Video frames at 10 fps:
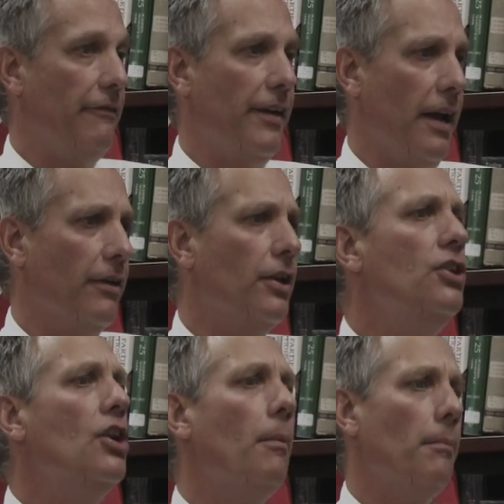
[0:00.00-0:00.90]
I've found a
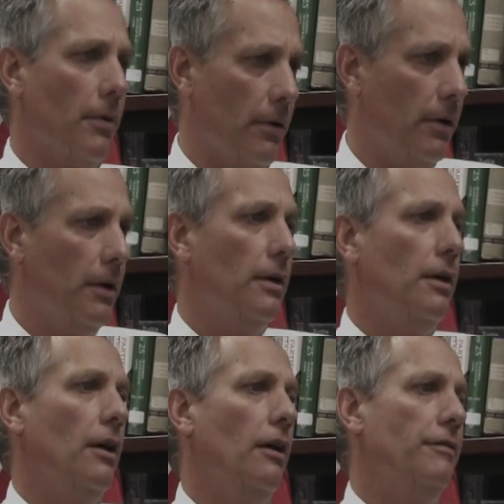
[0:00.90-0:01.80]
number
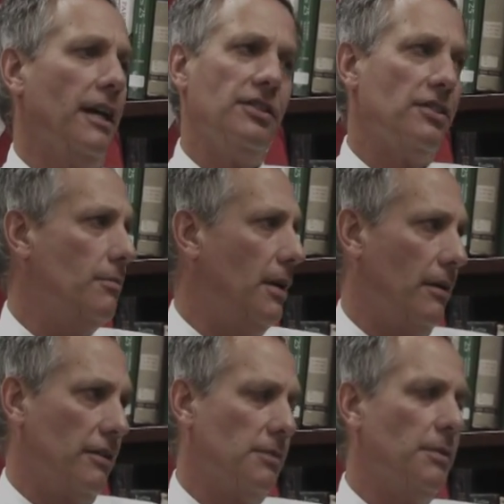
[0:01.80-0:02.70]
of not just
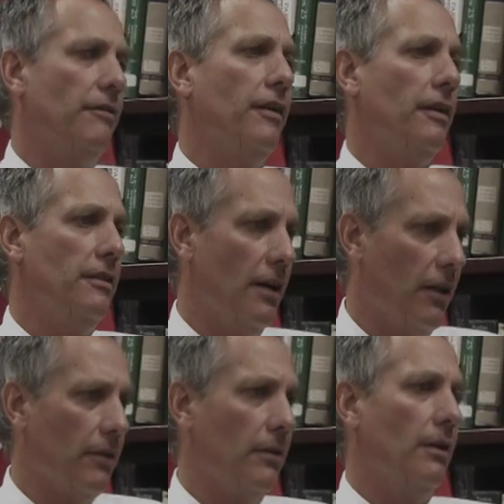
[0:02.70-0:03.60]
Americans, but I found a
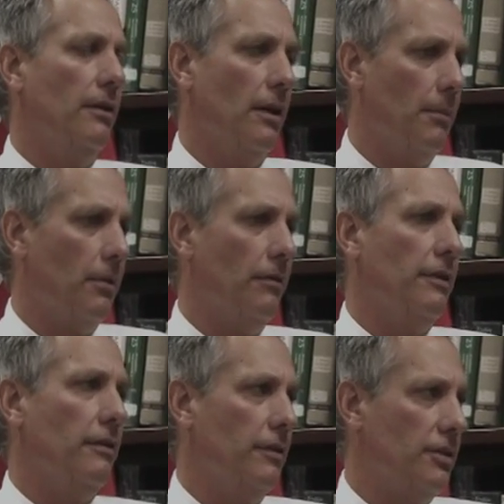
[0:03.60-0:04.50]
number of
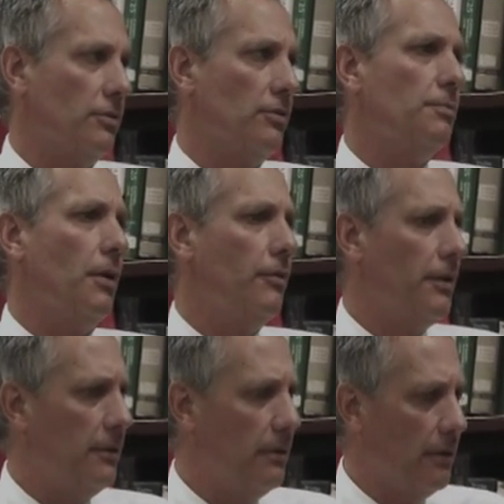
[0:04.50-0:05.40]
individuals, both
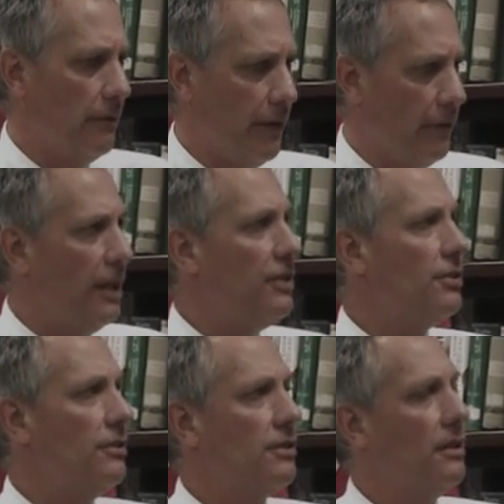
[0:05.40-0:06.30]
in
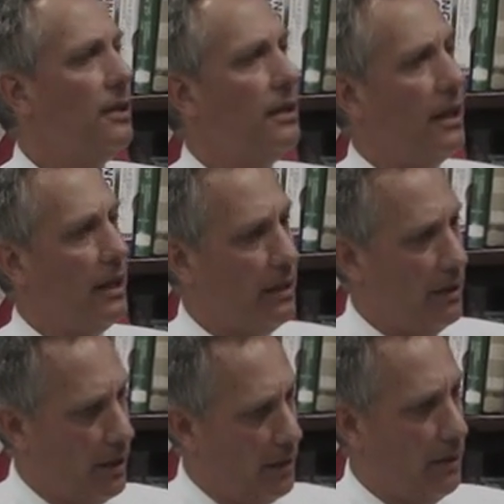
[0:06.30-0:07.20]
foundations
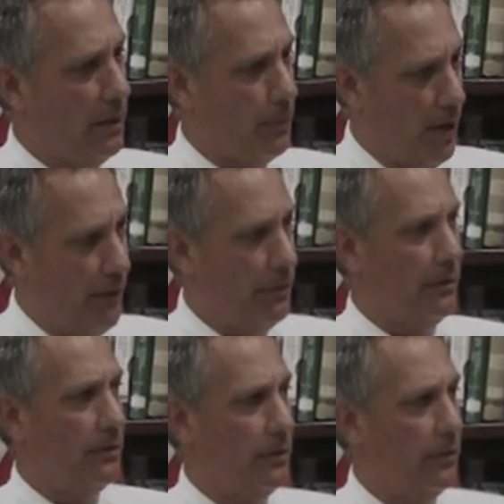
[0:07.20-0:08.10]
and
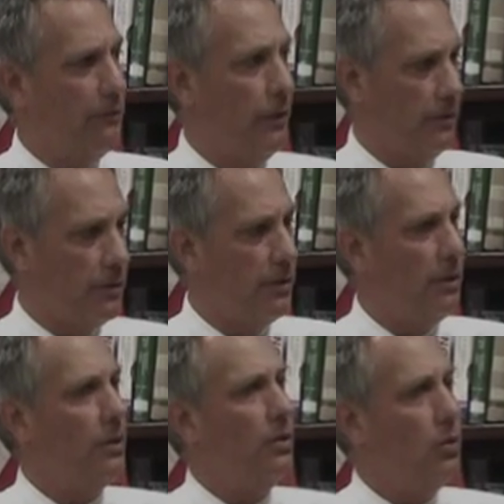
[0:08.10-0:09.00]
private folks,
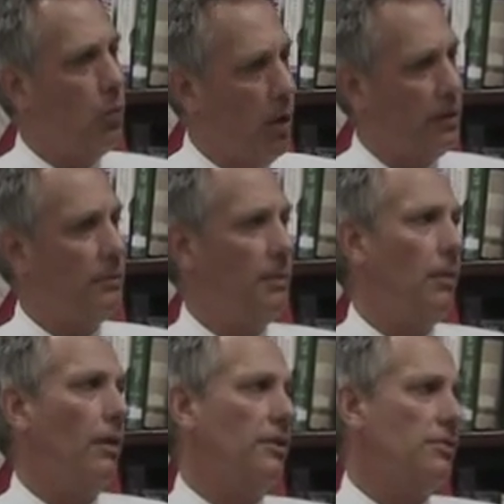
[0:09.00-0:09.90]
who want to be
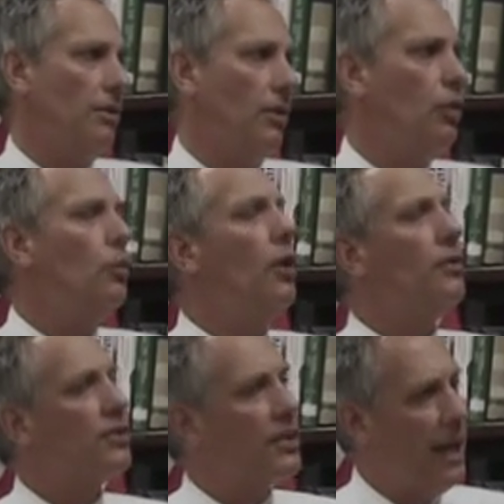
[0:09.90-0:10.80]
part of the struggle, who
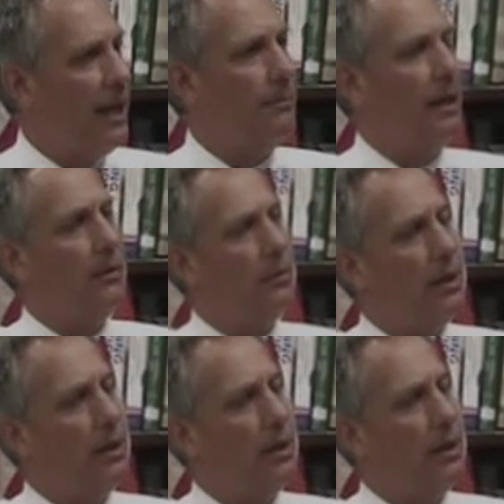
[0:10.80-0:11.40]
understand, by the